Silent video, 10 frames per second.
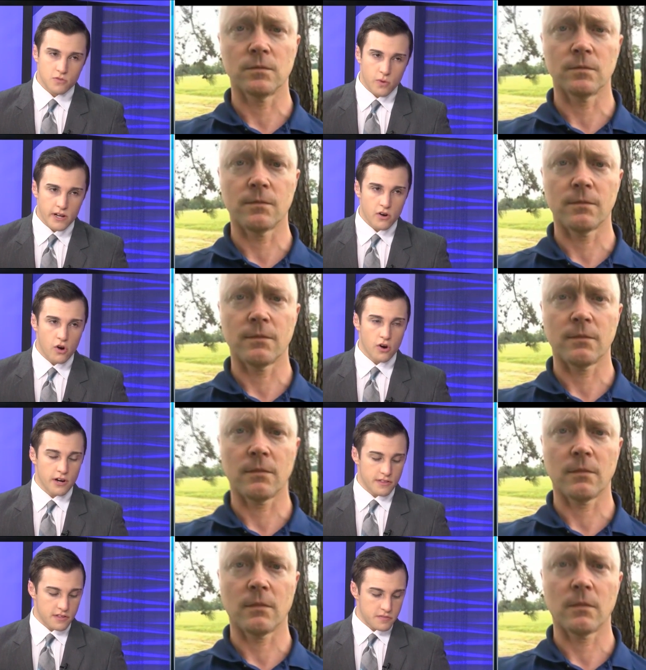Speaker 1: quite hard
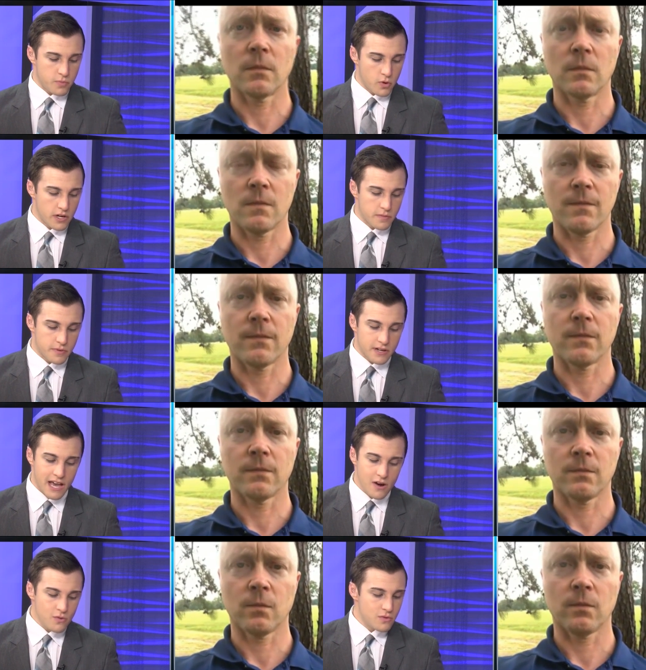at this point. But
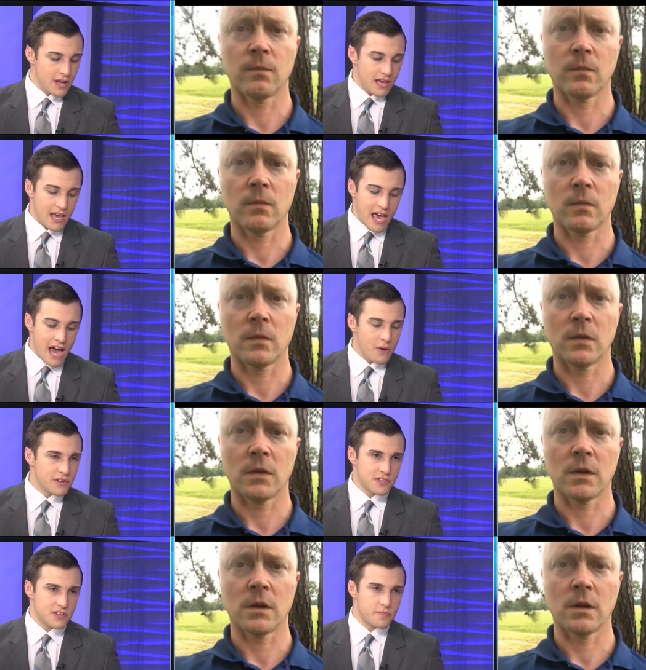how how
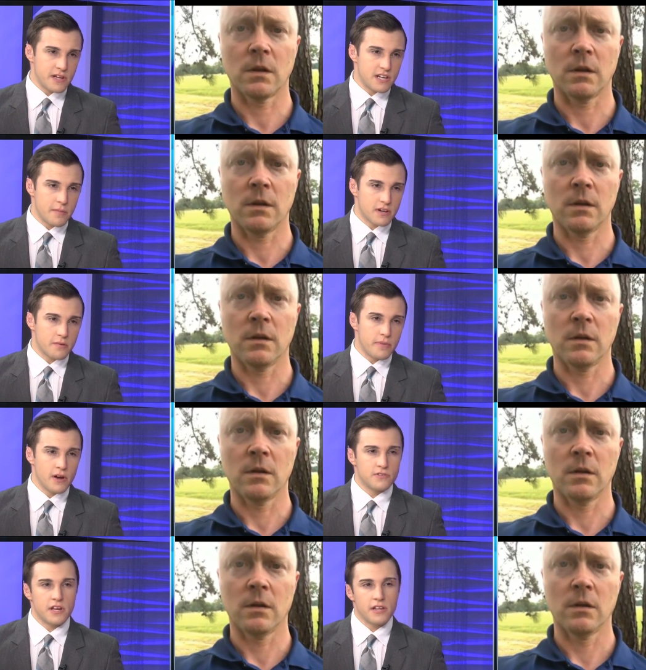has this pandemic
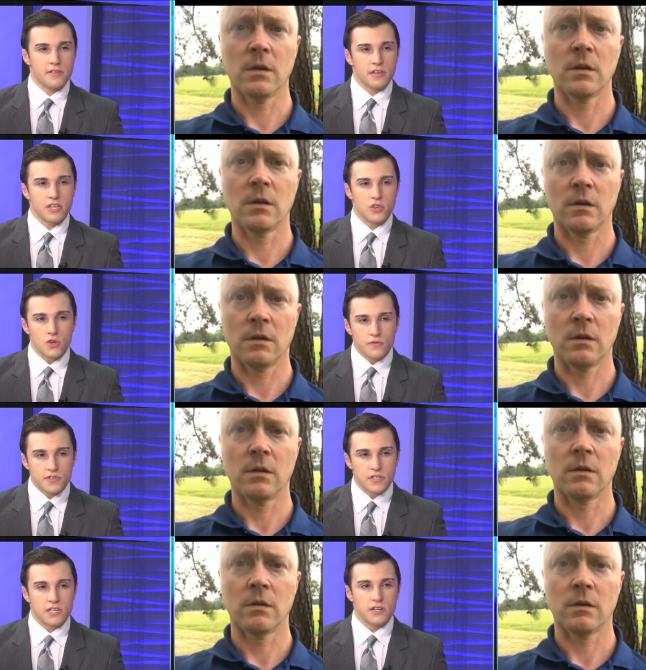compared to anything you've
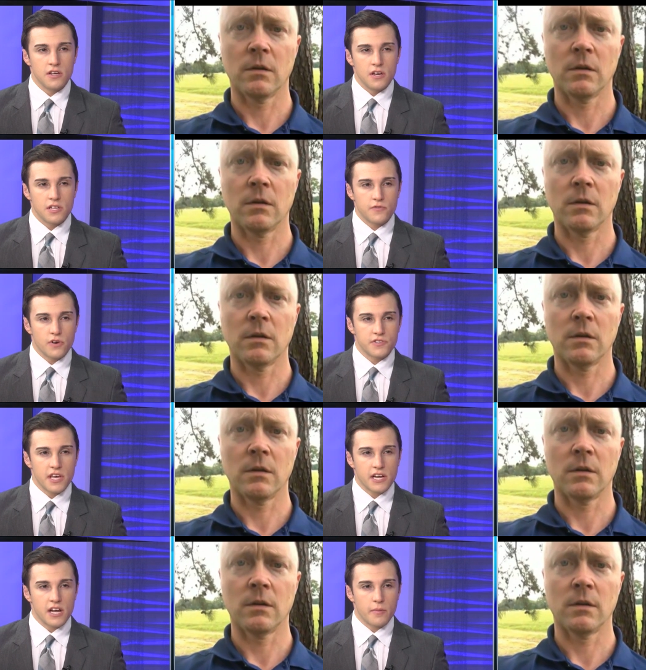seen as far as
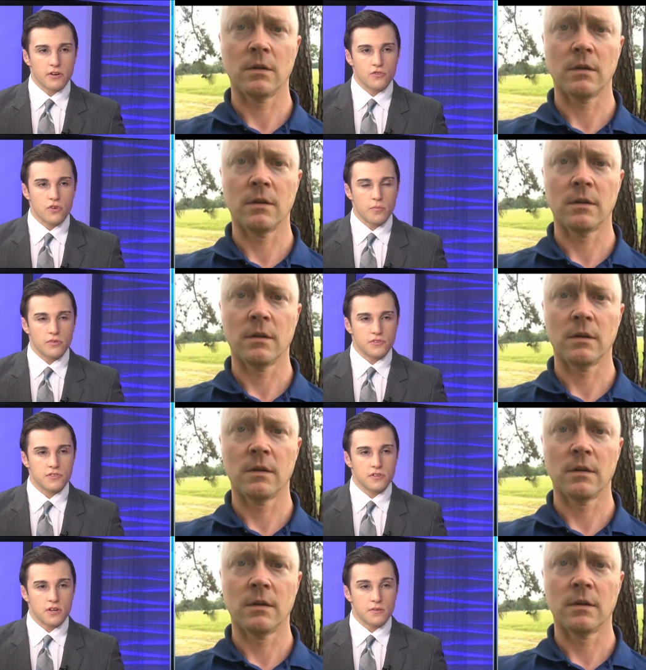economic
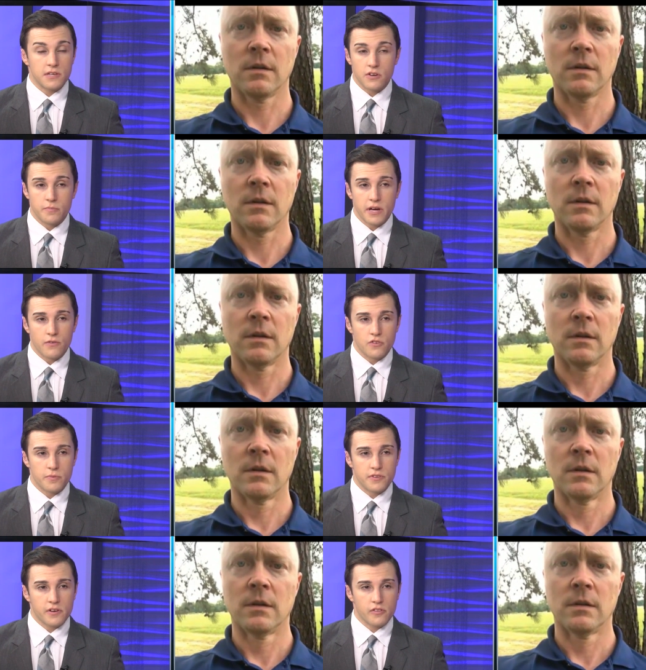troubles uh, here in Baton Rouge,
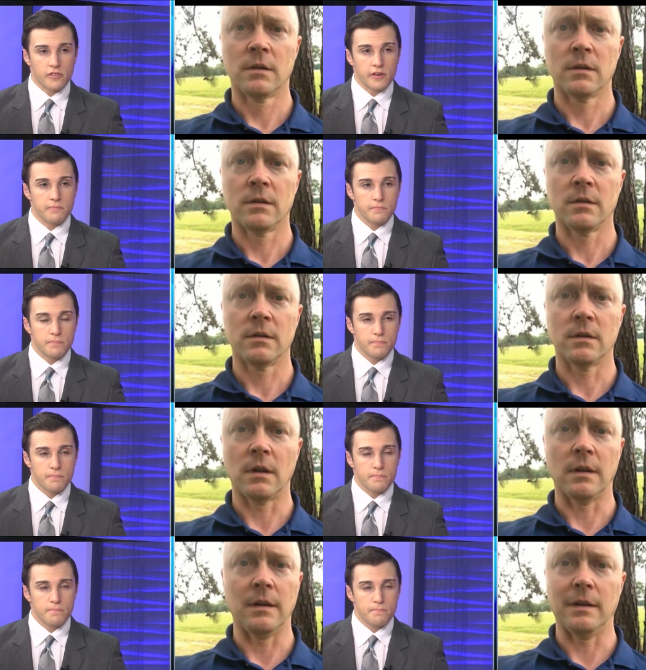particularly?
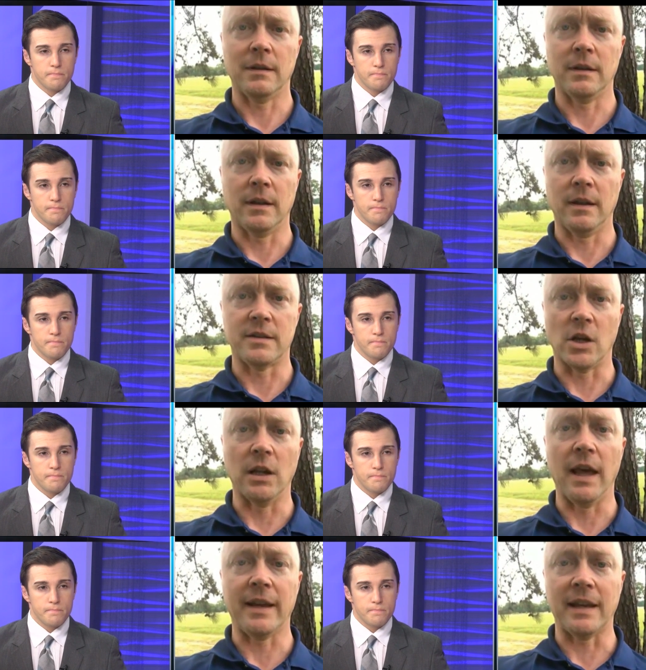
Speaker 2: it's
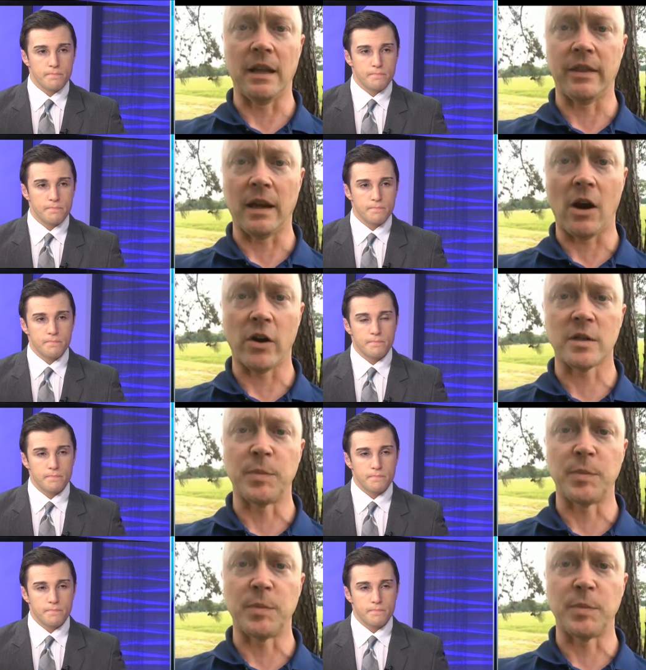unlike anything. Our